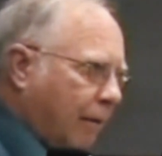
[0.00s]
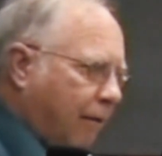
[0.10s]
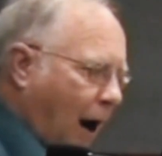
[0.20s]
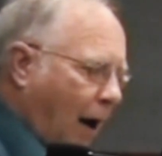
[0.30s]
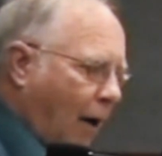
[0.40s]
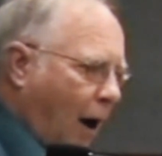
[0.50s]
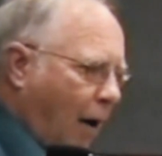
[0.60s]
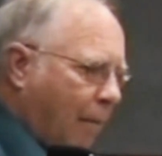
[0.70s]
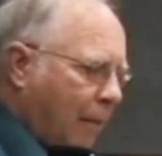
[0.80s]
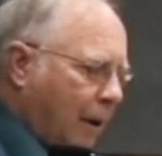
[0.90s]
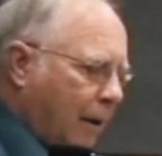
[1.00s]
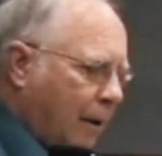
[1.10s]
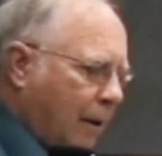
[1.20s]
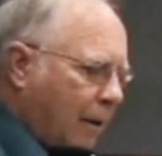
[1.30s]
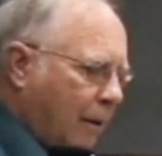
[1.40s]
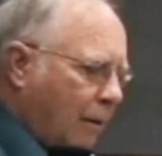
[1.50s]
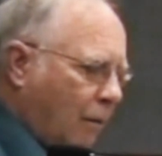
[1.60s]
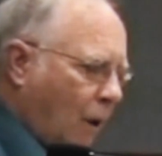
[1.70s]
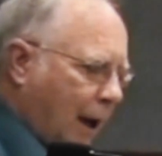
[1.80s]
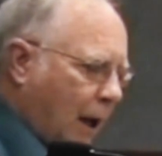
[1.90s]
firearm
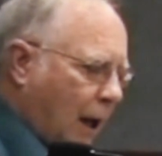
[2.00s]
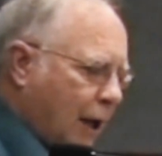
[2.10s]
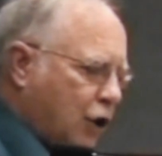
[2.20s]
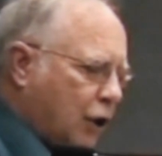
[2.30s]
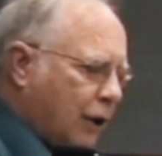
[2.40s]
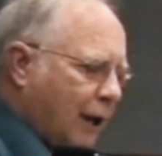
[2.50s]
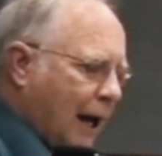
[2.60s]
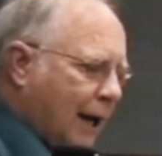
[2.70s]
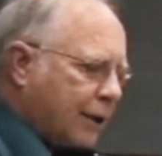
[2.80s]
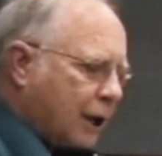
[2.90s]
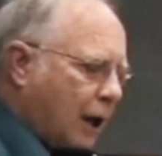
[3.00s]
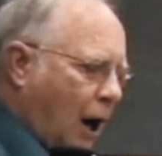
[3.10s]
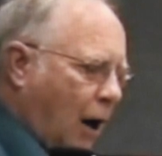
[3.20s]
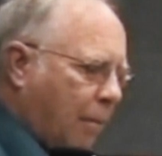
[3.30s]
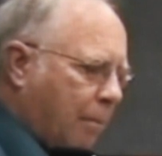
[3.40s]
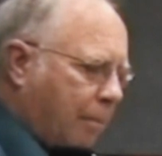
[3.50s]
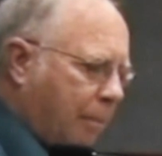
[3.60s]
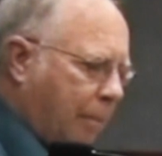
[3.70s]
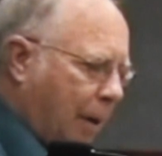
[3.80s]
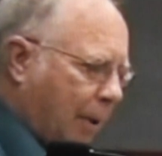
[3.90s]
regulation that is in our
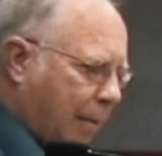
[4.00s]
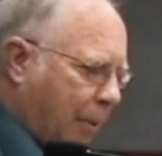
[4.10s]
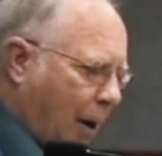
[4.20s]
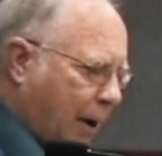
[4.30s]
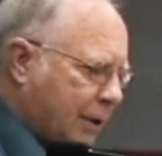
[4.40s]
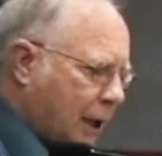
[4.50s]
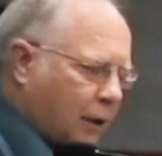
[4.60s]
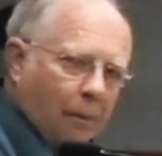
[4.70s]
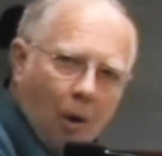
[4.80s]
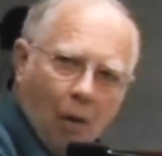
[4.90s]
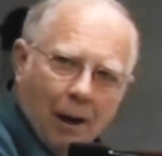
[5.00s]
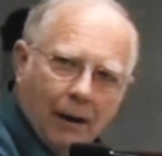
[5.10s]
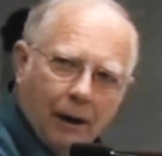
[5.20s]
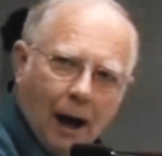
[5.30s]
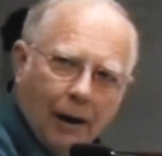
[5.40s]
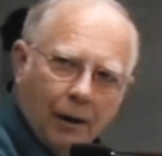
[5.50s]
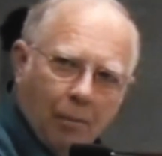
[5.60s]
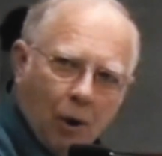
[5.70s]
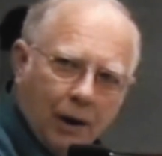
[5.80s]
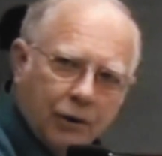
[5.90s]
public parks at the moment on the
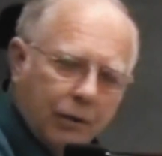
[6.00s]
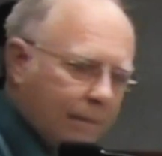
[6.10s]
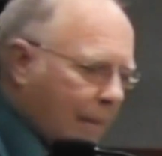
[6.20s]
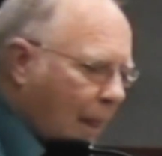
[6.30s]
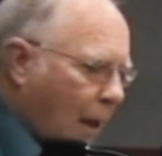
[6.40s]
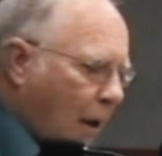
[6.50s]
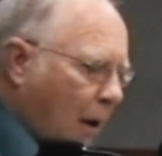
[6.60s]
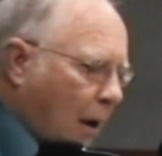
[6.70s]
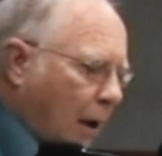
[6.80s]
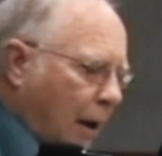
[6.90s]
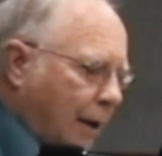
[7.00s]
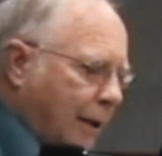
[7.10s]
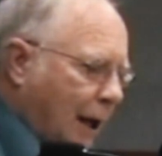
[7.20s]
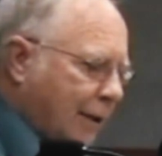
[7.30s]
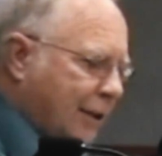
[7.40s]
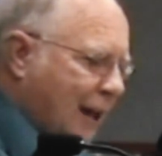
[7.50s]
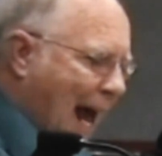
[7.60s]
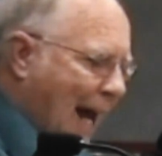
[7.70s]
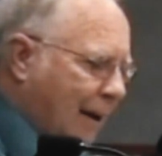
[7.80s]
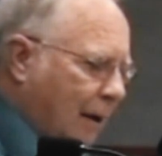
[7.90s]
books, does
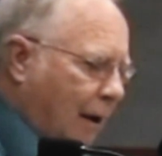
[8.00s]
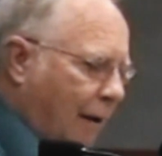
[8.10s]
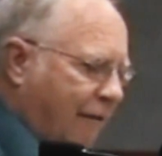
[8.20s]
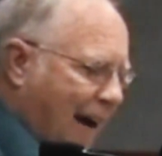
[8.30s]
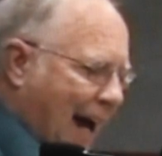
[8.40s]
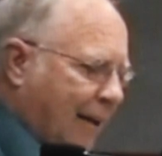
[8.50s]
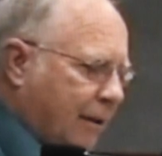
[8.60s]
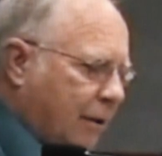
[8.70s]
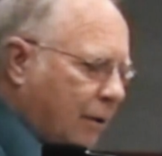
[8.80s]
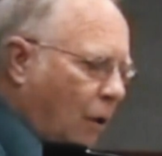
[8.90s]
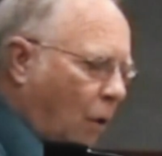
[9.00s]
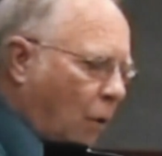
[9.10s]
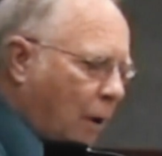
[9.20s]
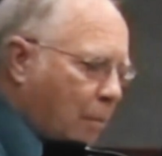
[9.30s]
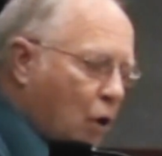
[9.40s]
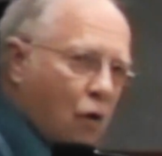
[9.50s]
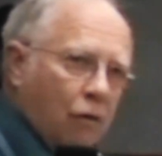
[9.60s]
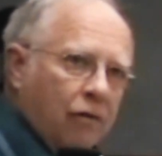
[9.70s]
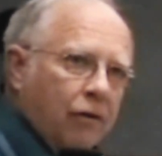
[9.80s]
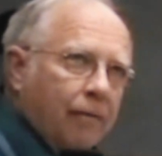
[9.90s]
that affect or
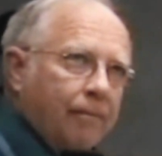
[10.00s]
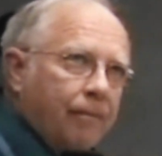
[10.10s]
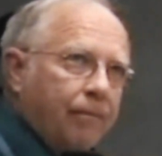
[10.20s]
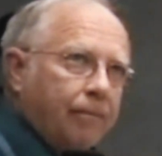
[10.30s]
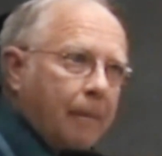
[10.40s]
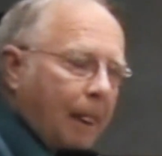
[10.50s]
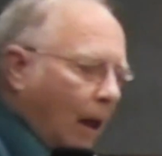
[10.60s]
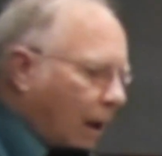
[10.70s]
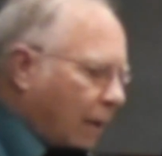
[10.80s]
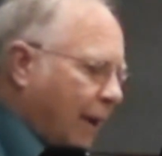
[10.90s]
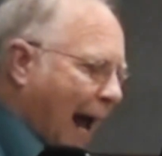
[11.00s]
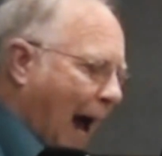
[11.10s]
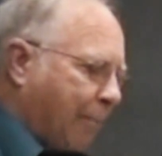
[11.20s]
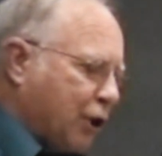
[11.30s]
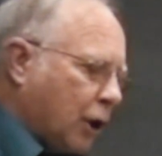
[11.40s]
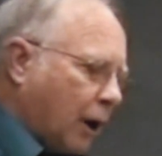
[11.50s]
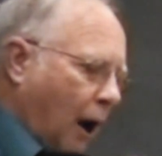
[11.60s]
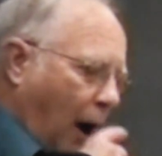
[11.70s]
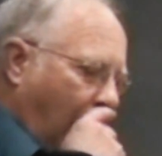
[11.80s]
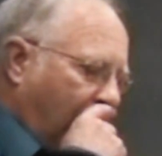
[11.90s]
remove the option
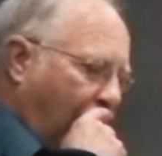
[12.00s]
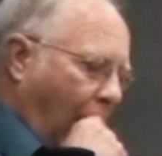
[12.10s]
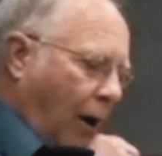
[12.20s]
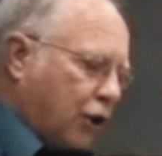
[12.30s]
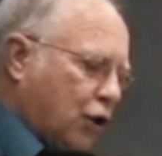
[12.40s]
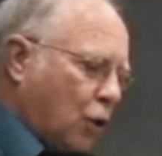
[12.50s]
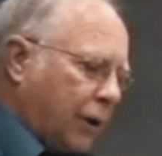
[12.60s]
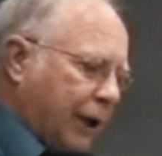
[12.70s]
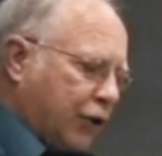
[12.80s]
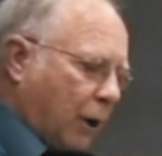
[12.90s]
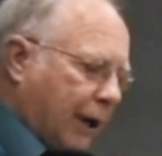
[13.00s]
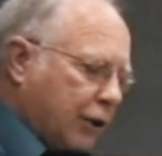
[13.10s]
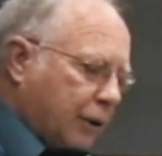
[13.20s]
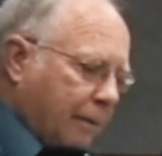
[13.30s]
of our school districts